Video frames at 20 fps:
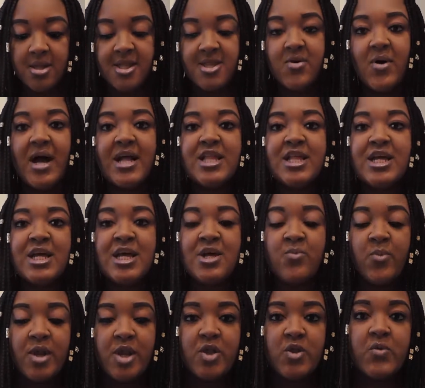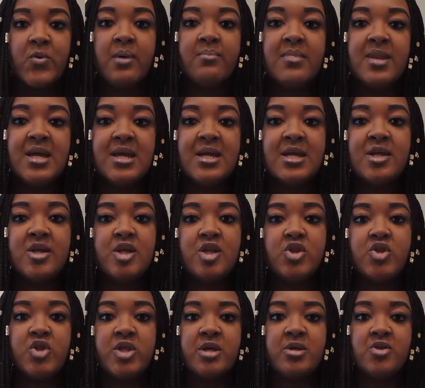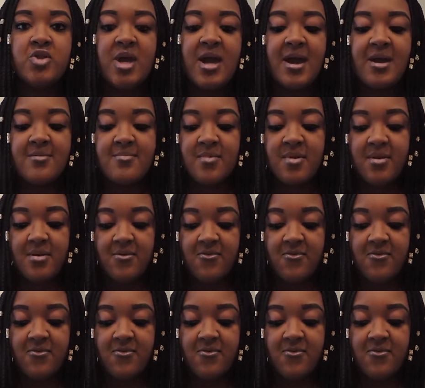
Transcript: So I did want to do a mini chit chat